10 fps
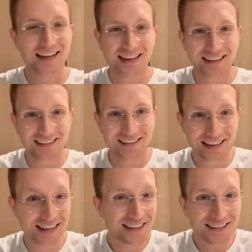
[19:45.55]
in
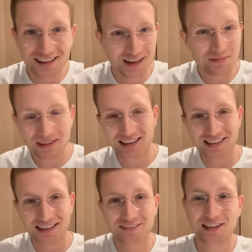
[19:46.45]
a year's time, and
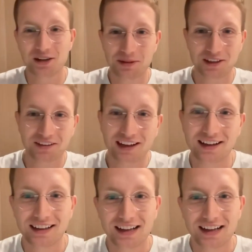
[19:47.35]
definitely not beyond that.